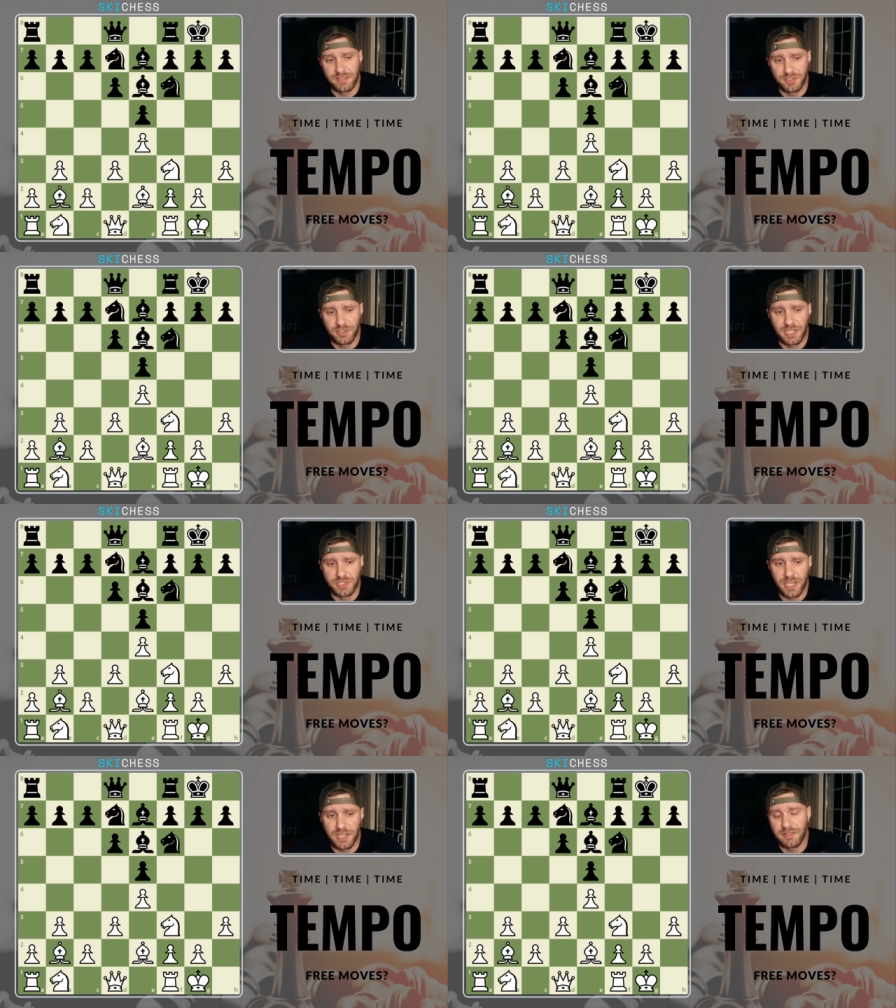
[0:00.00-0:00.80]
You're not
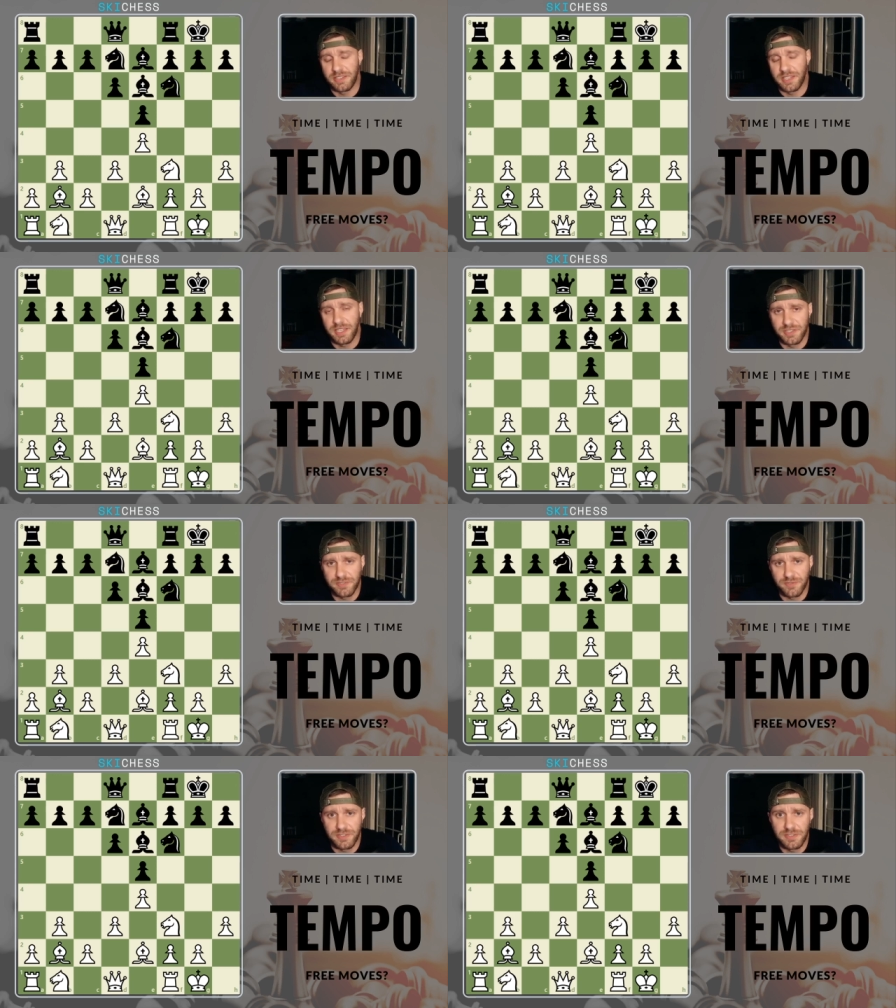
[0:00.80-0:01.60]
checking the king
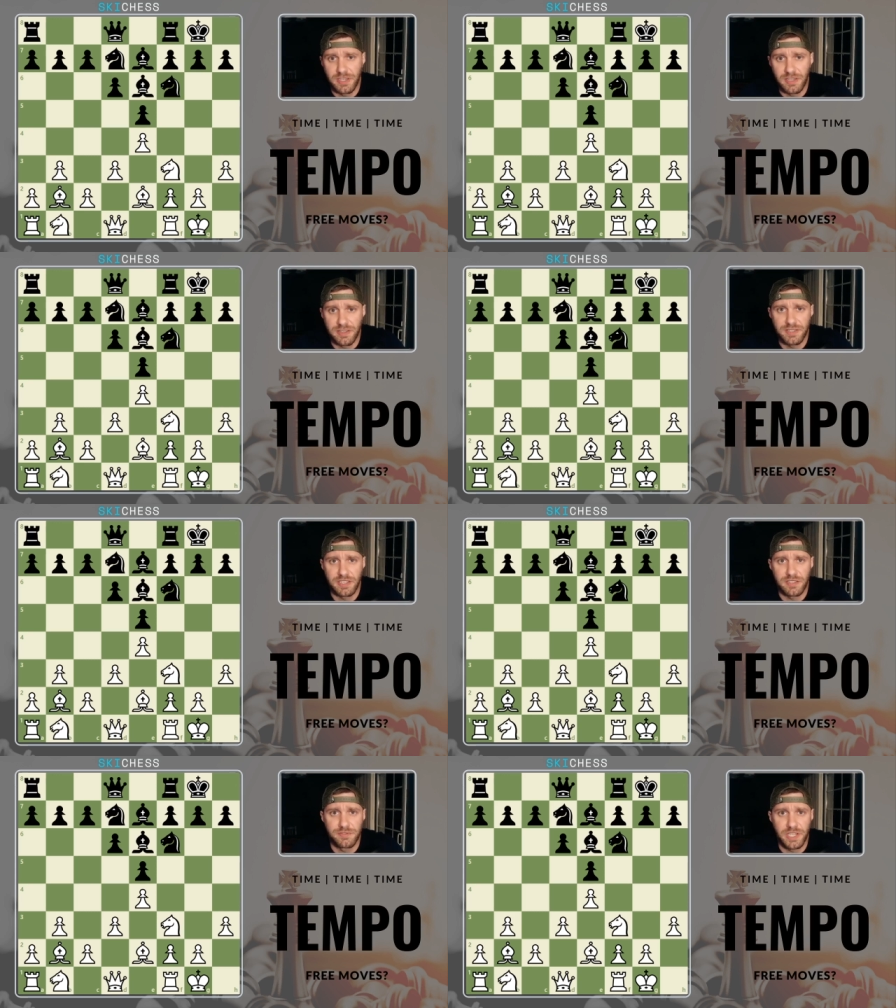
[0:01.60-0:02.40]
just for uh, the
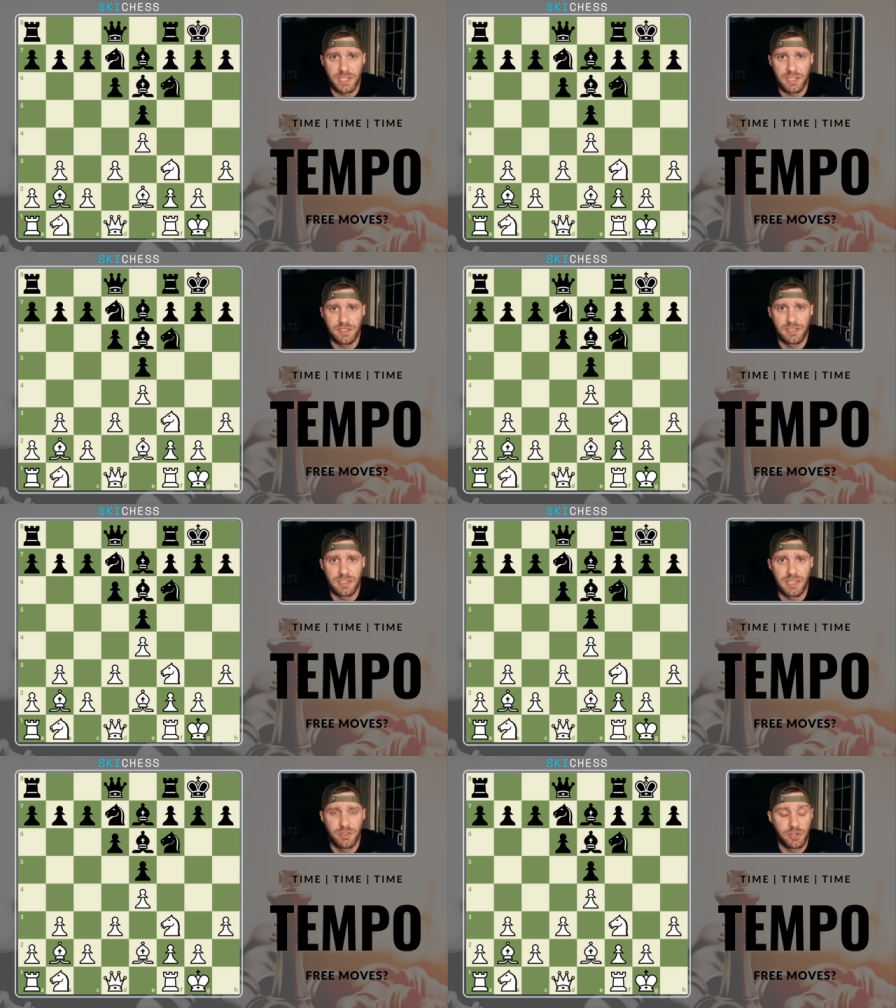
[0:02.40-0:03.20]
sake of checking the
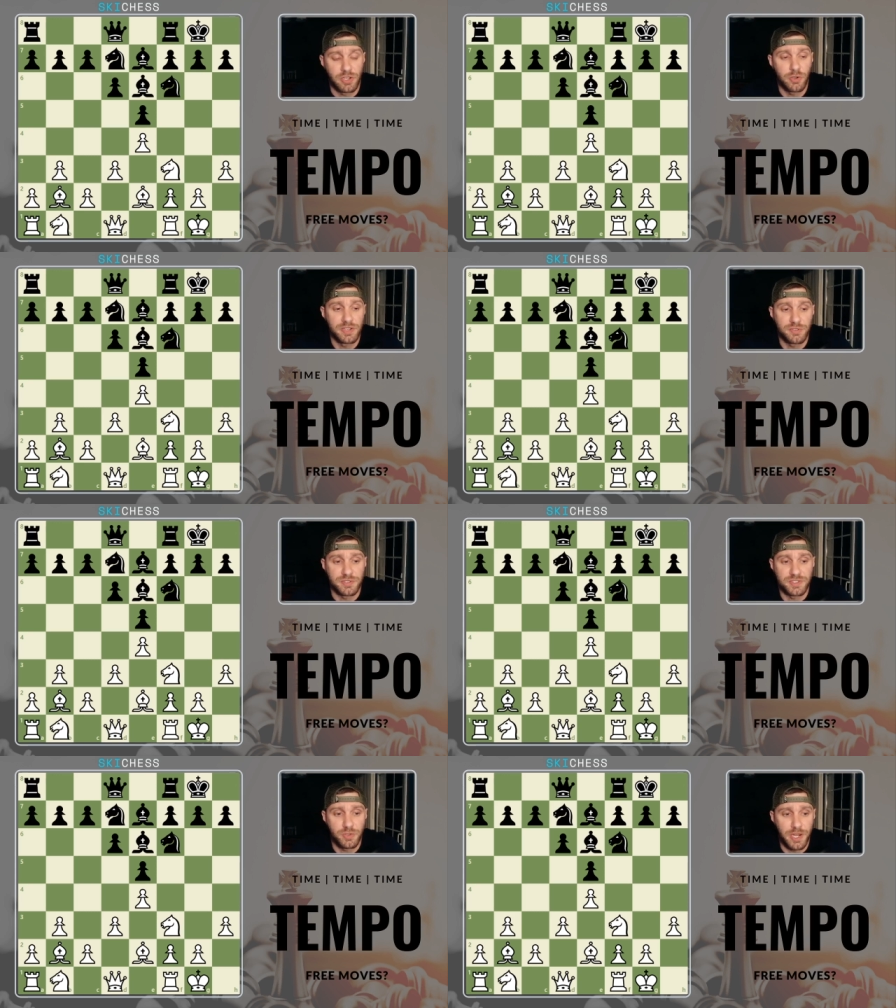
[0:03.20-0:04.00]
king, or going to a
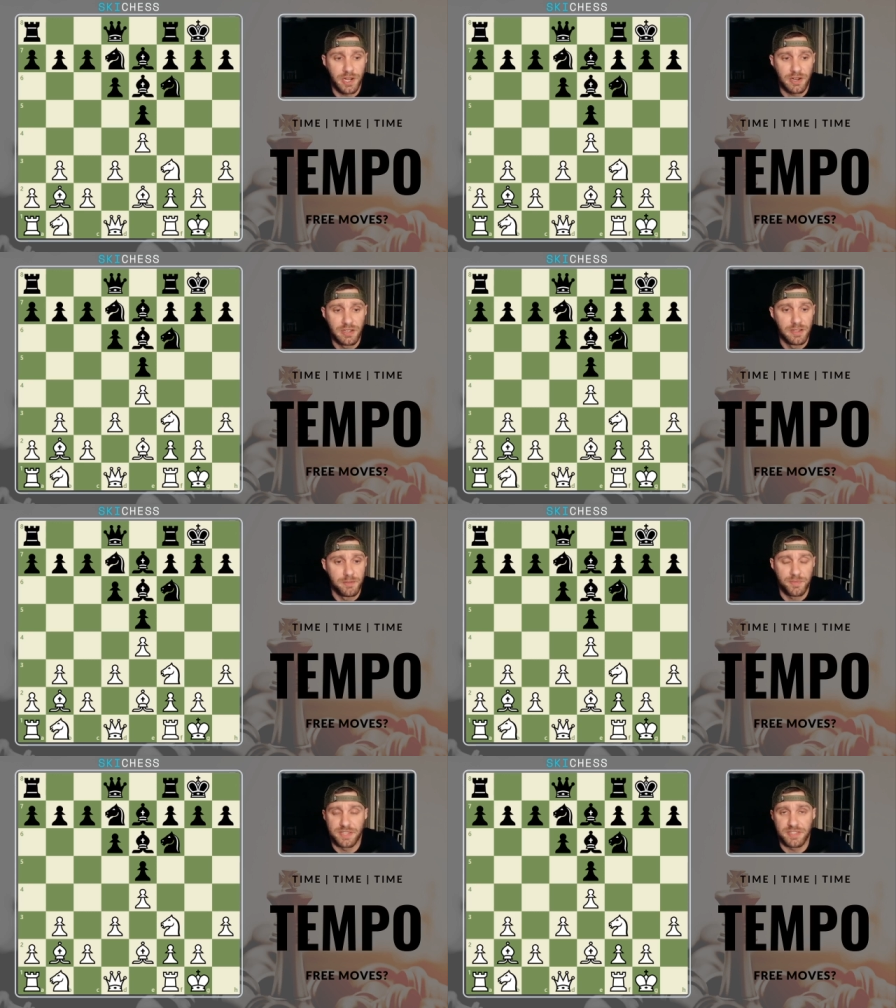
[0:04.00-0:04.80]
square
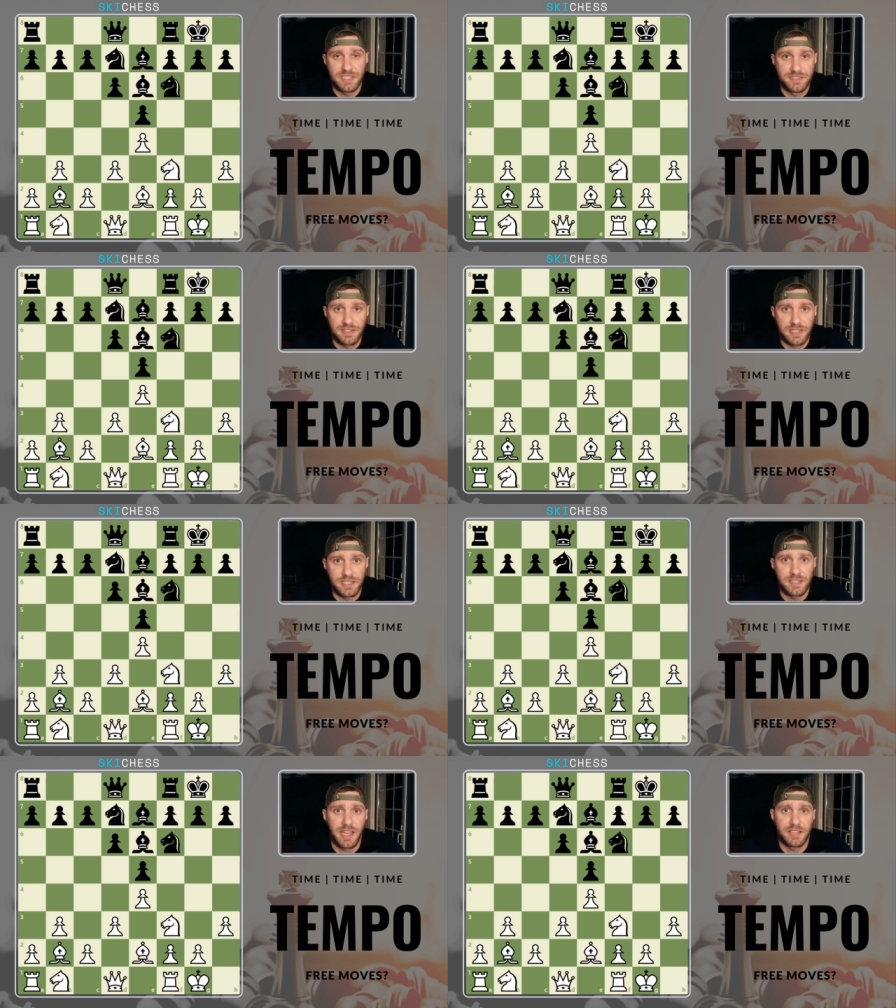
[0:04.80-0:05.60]
that's easily
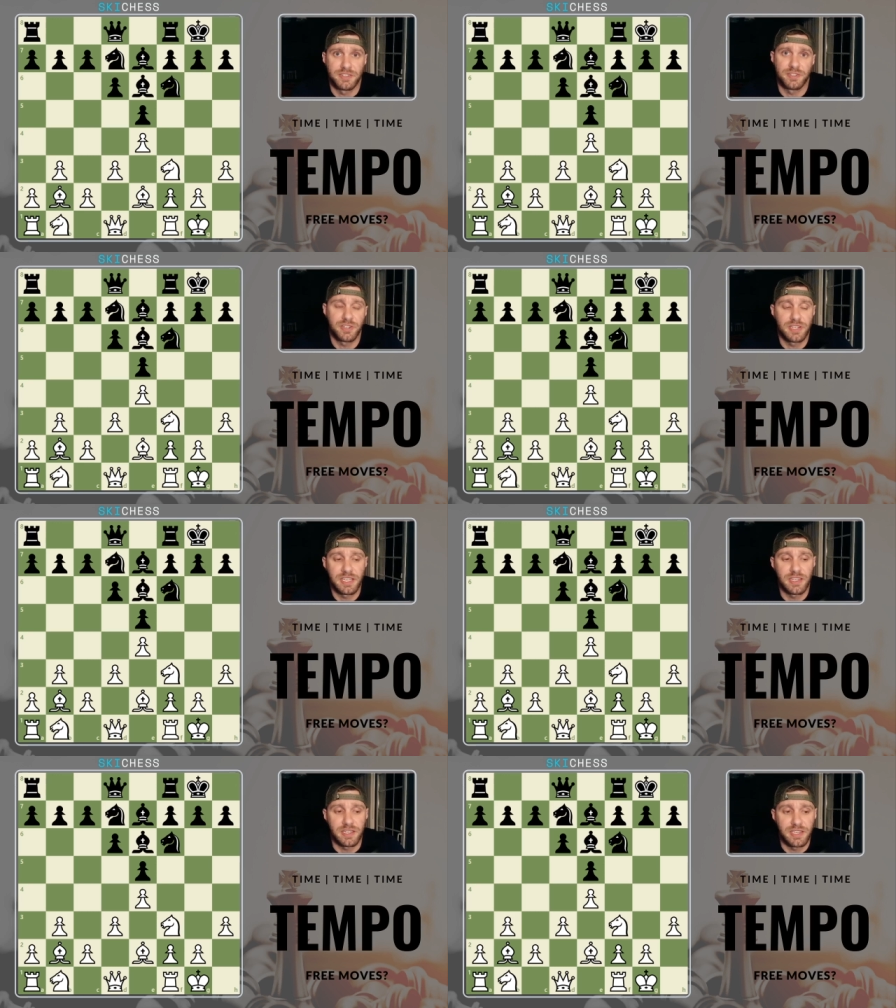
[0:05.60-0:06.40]
attacked, and you're going to
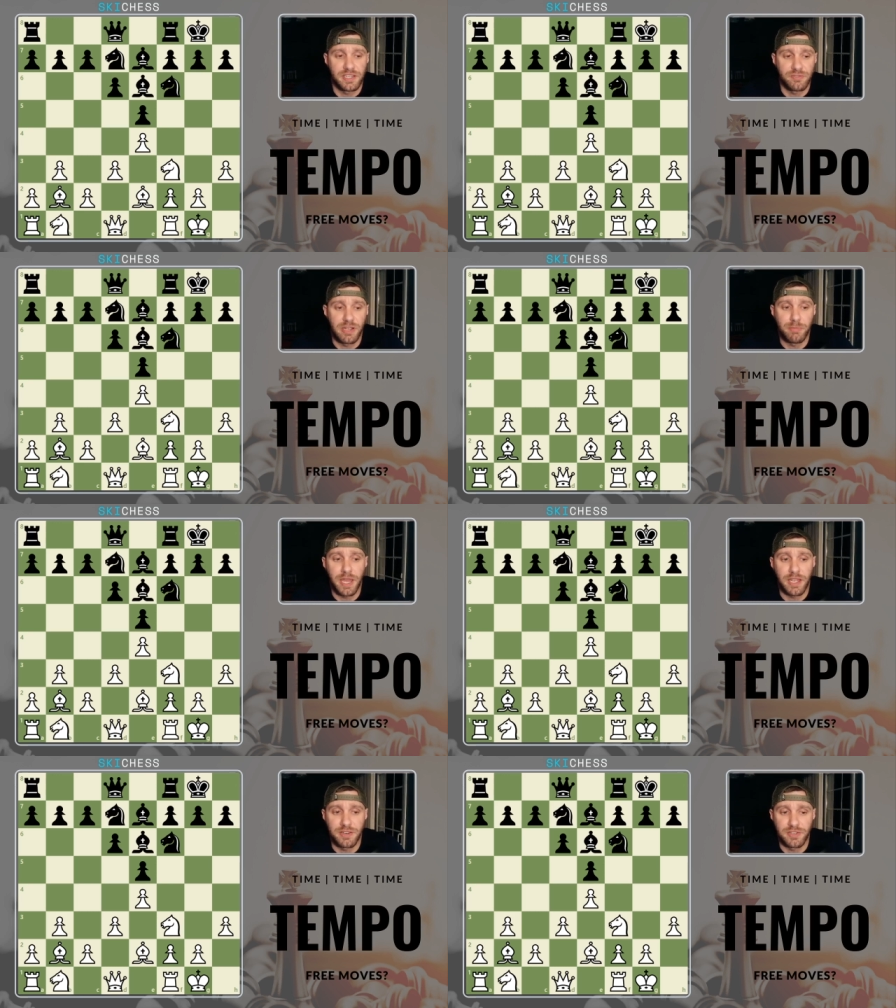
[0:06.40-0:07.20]
get kicked right
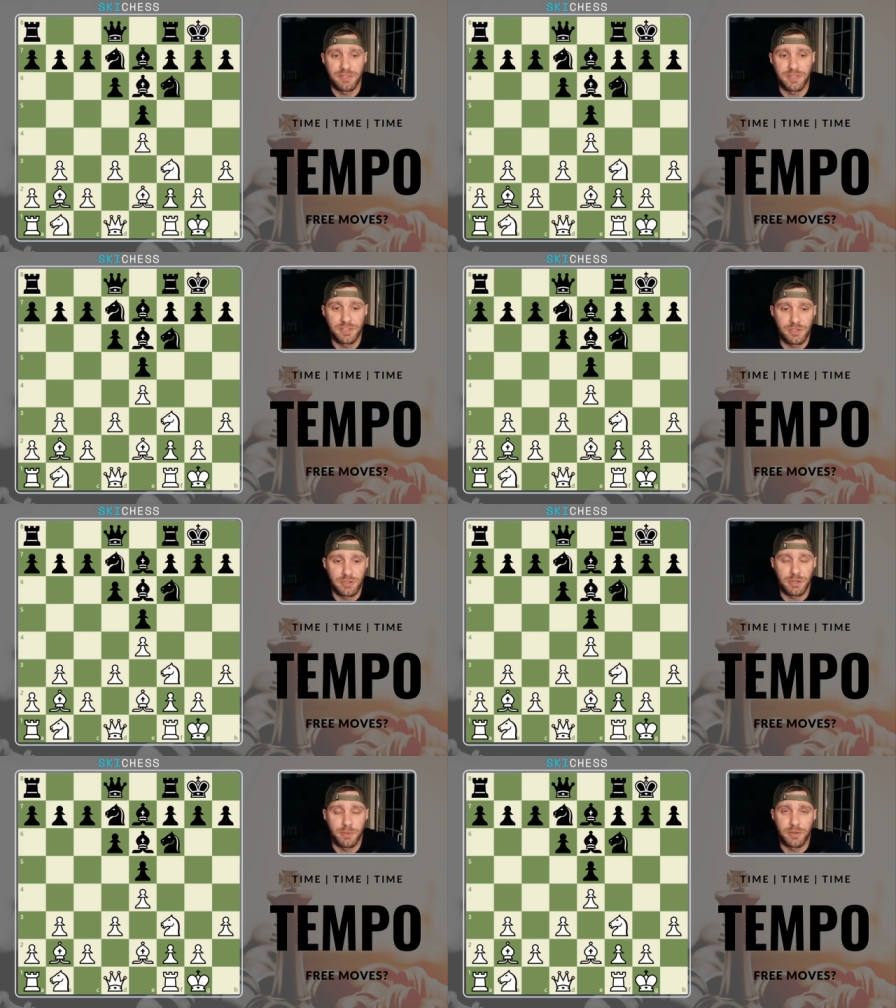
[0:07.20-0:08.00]
back, and you're giving your
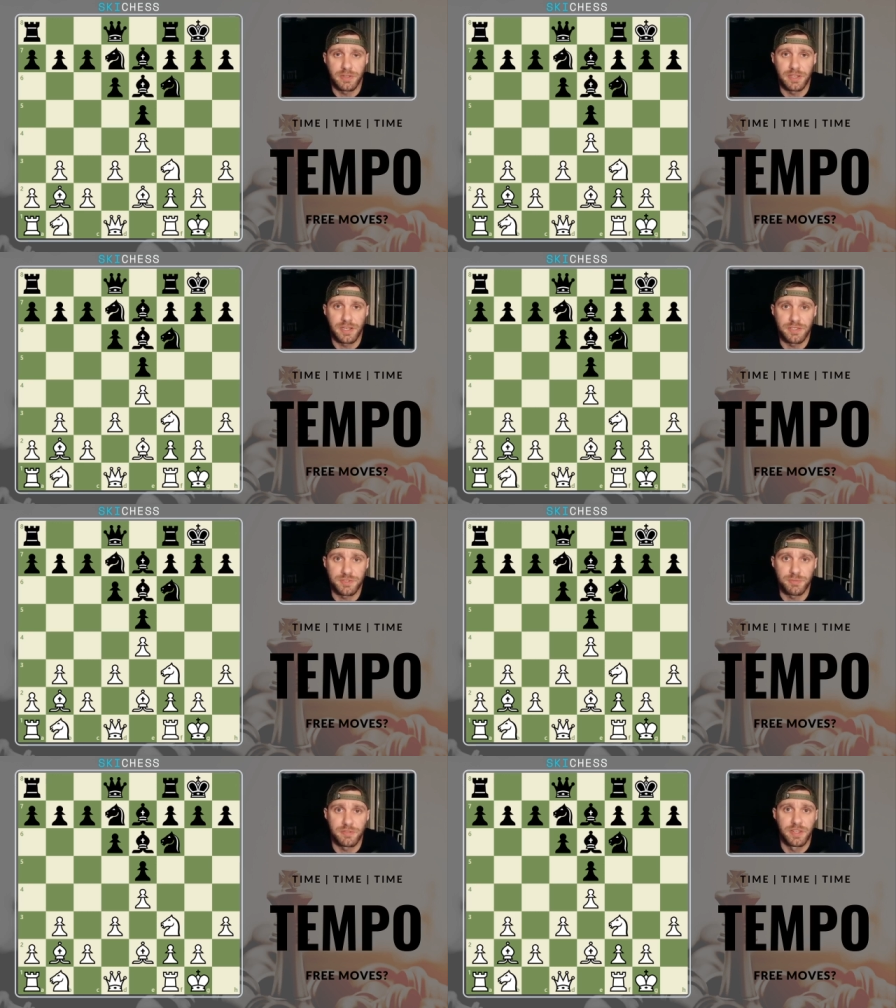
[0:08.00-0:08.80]
opponent an
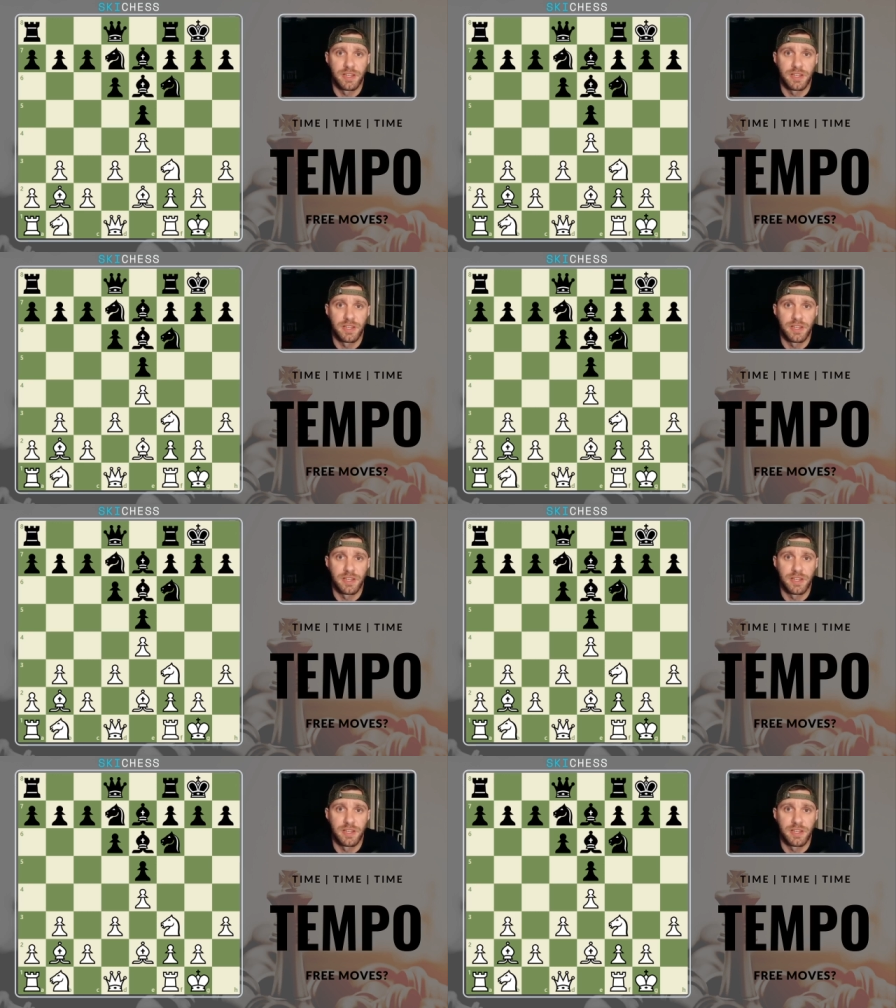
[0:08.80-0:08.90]
extra move.